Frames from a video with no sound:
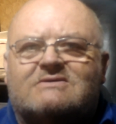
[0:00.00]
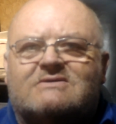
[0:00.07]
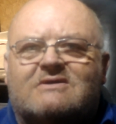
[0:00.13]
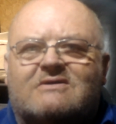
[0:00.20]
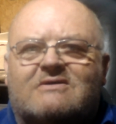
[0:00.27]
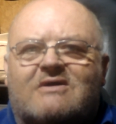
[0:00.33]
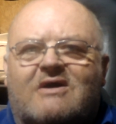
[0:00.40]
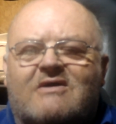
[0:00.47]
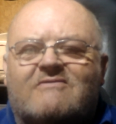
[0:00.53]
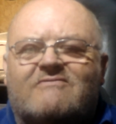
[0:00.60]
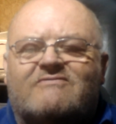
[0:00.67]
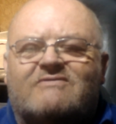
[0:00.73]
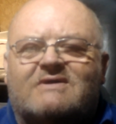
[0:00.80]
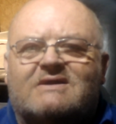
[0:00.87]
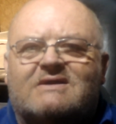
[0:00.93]
so
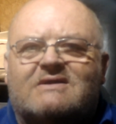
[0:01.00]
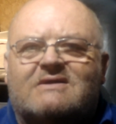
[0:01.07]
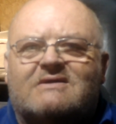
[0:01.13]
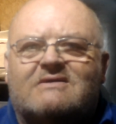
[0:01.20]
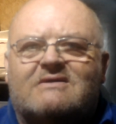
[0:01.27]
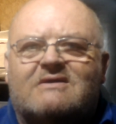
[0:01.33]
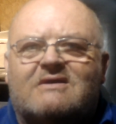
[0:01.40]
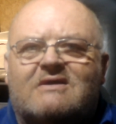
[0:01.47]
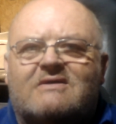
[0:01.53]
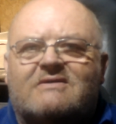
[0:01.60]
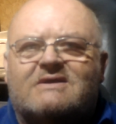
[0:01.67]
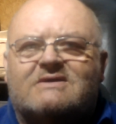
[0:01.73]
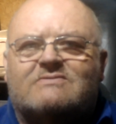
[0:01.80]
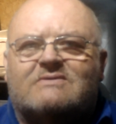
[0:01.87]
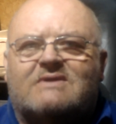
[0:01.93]
hopefully
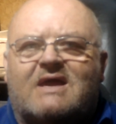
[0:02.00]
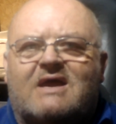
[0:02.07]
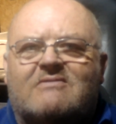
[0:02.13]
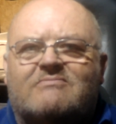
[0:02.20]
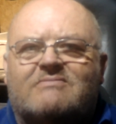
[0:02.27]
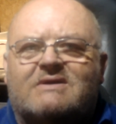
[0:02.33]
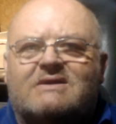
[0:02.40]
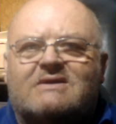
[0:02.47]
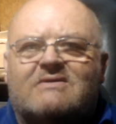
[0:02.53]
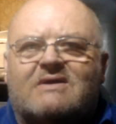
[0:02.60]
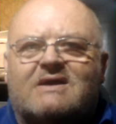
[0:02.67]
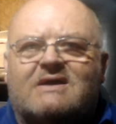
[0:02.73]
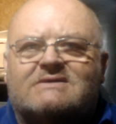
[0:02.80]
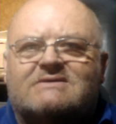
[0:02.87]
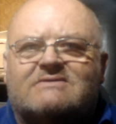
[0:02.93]
this will help me
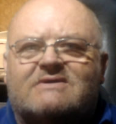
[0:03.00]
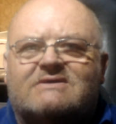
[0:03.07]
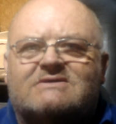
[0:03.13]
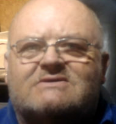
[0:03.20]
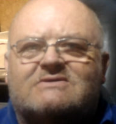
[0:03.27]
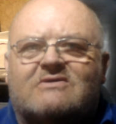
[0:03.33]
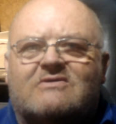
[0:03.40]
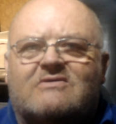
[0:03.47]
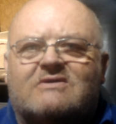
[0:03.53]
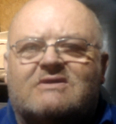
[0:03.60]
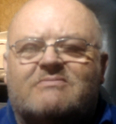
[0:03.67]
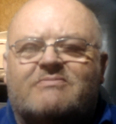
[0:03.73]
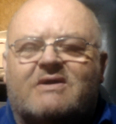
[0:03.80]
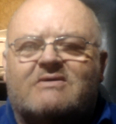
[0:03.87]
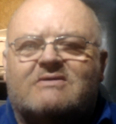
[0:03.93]
as I restore
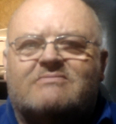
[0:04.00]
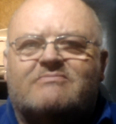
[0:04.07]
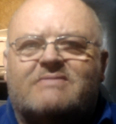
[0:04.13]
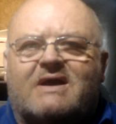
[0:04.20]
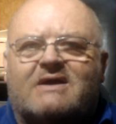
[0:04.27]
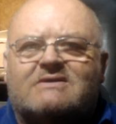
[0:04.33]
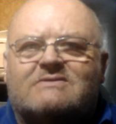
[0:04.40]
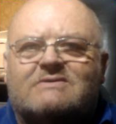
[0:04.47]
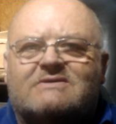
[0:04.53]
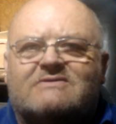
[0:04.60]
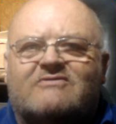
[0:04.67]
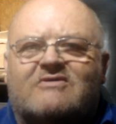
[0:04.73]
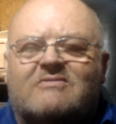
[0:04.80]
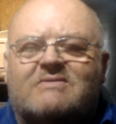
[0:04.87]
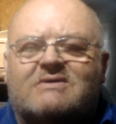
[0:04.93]
the boat back to its
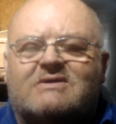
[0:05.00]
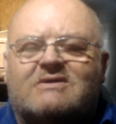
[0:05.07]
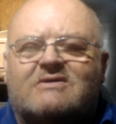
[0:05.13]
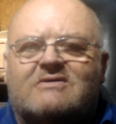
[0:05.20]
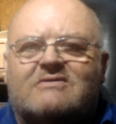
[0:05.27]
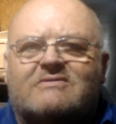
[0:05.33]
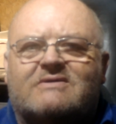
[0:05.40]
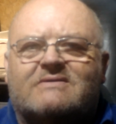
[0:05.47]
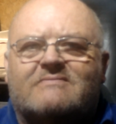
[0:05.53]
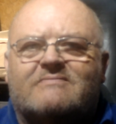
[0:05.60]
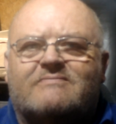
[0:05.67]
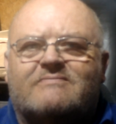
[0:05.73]
former glory.